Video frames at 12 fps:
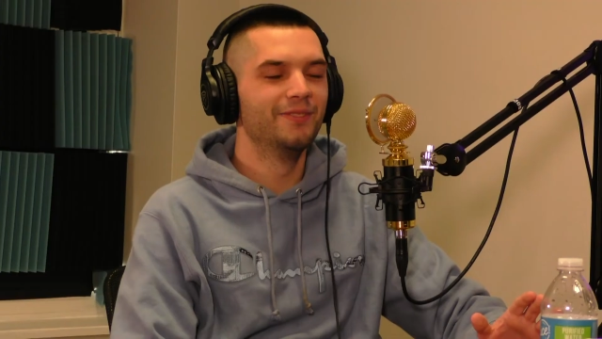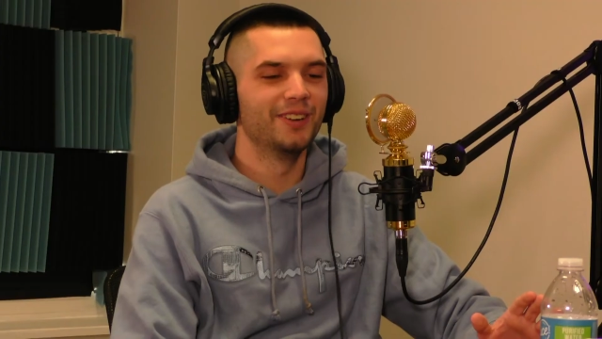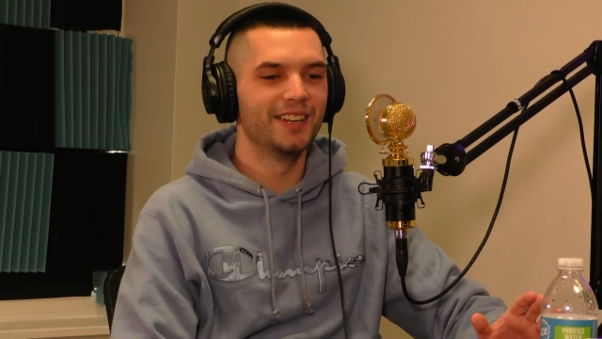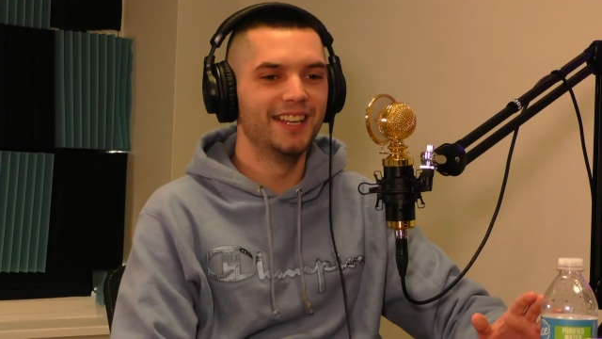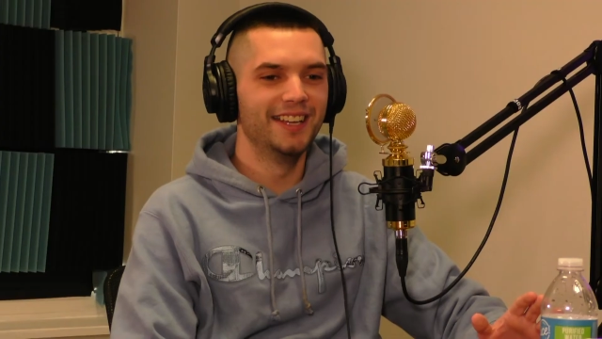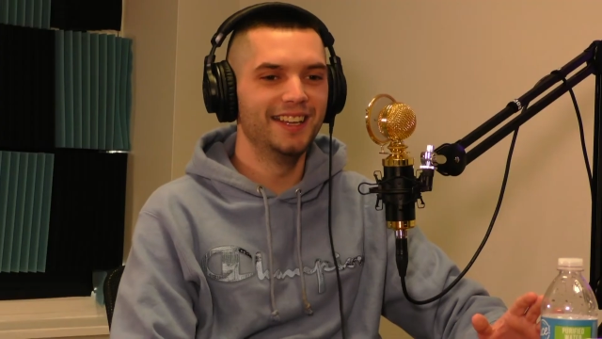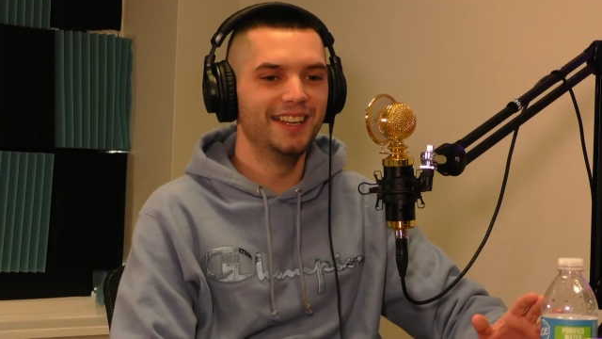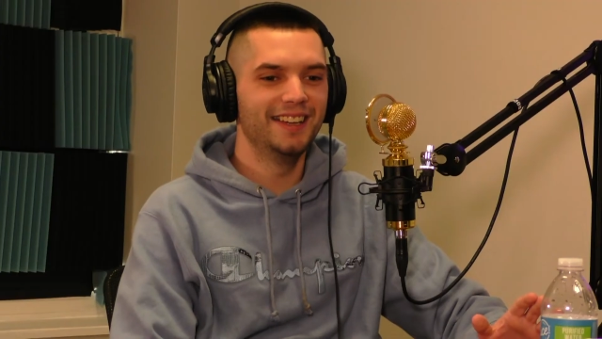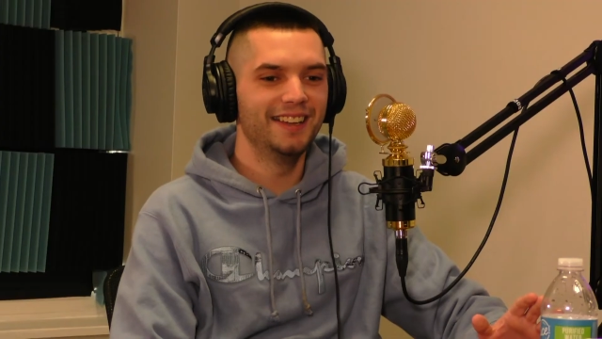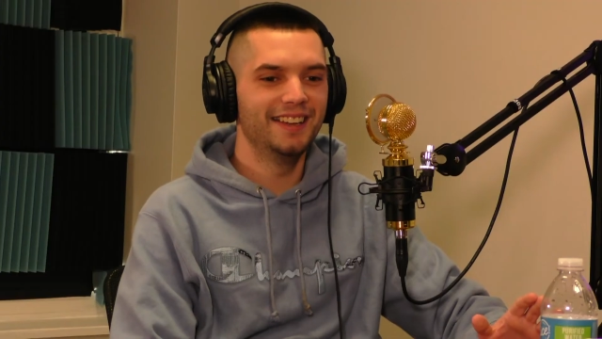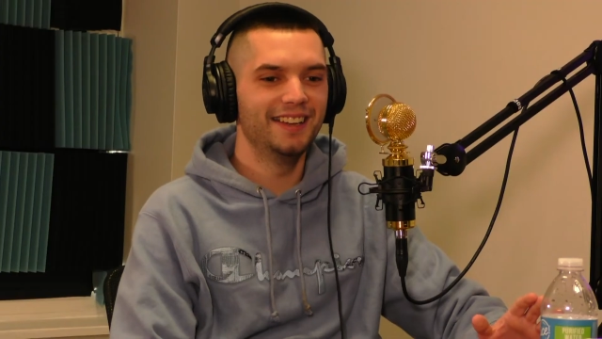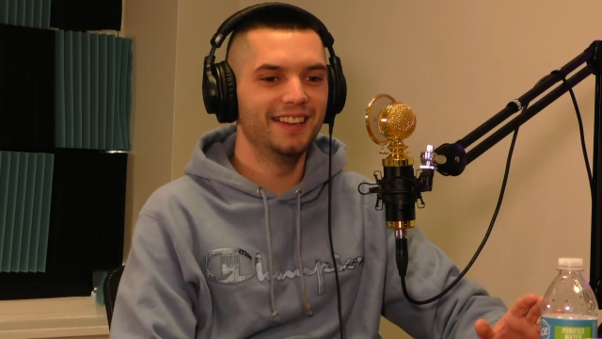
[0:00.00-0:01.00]

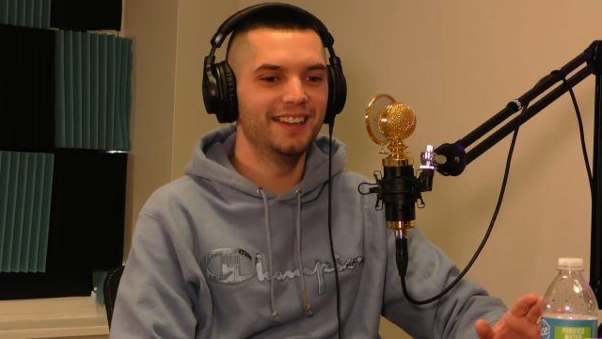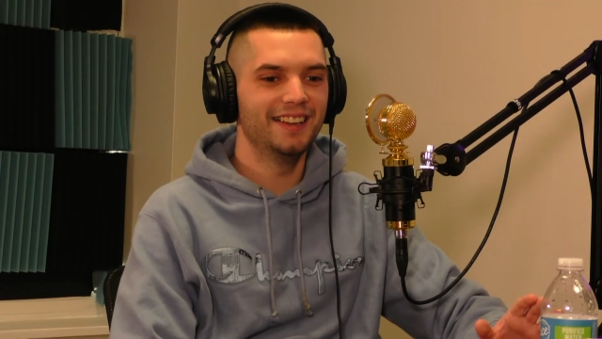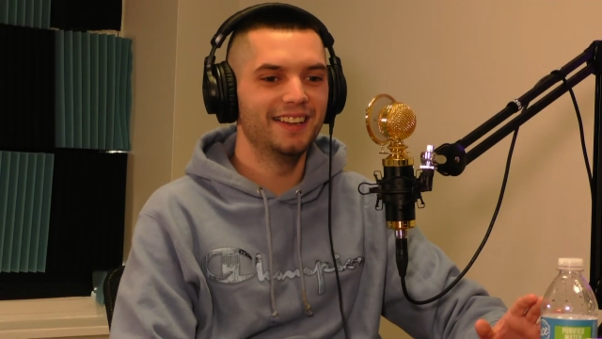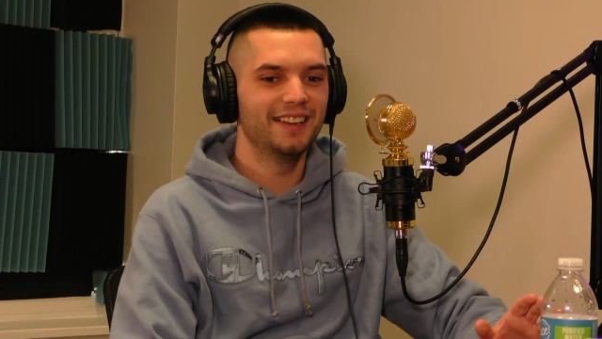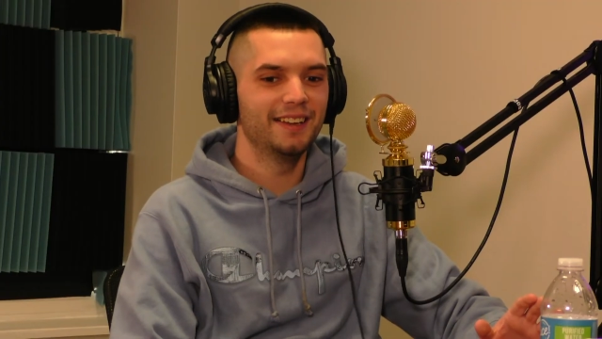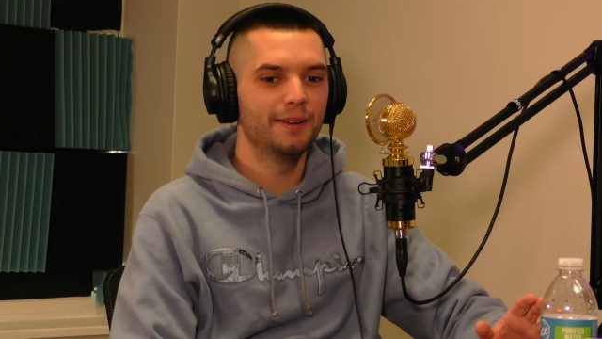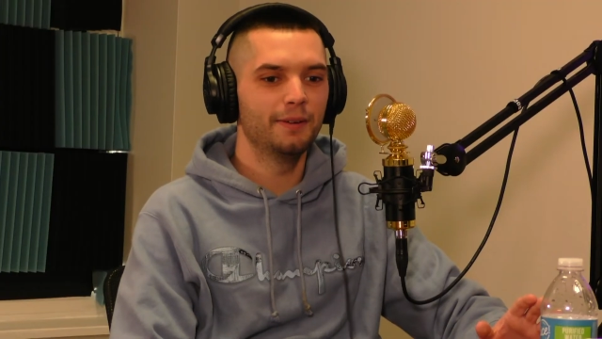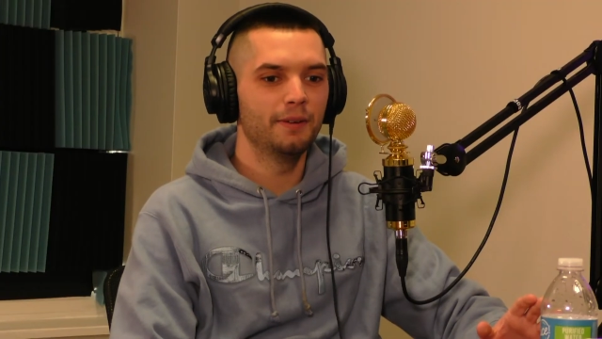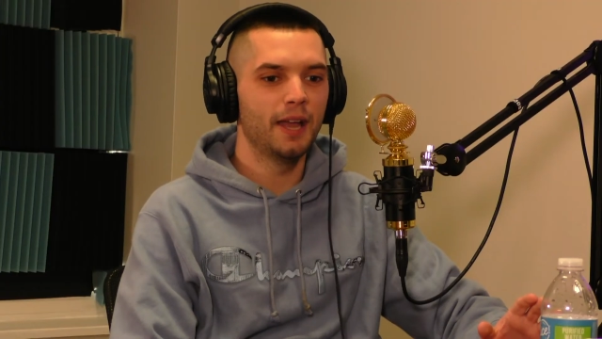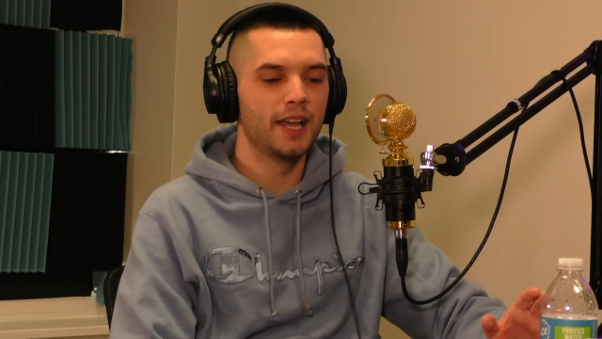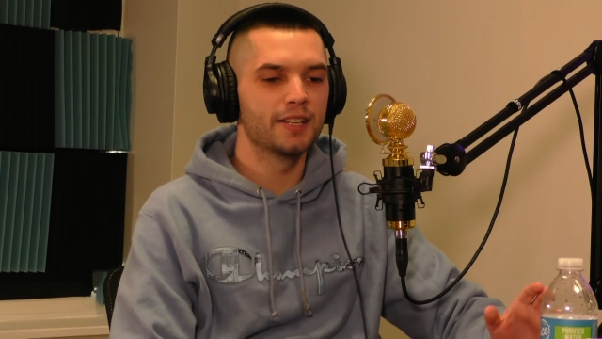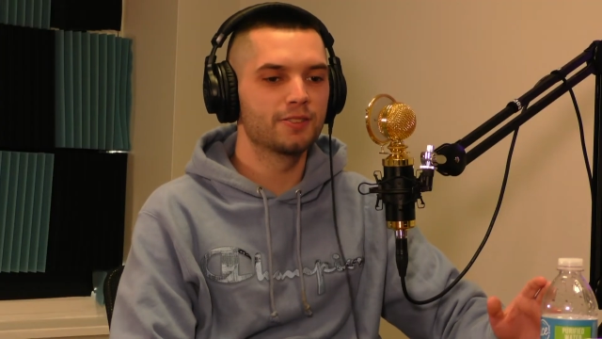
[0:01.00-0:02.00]
he
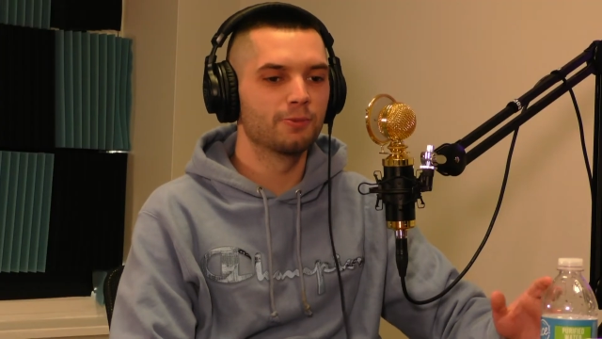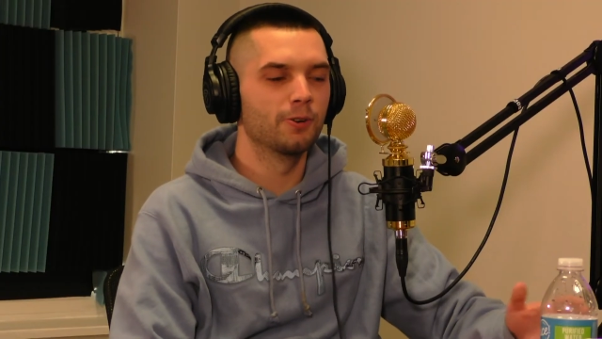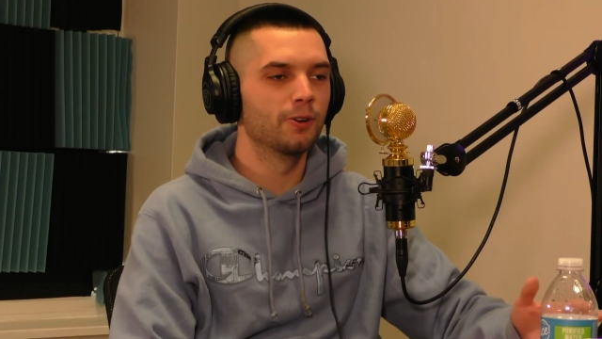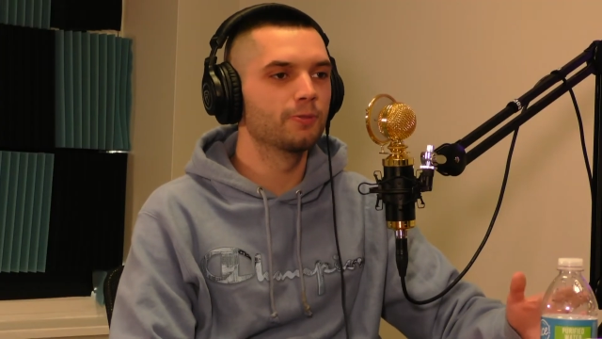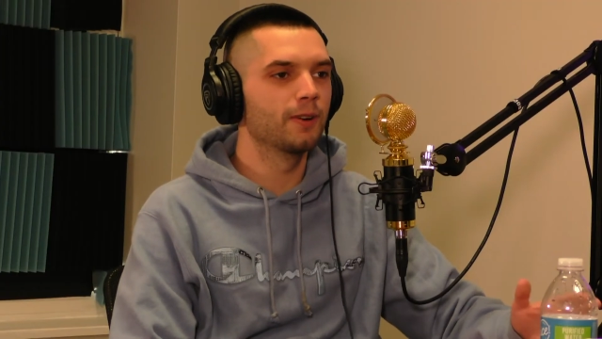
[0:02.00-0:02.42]
has the world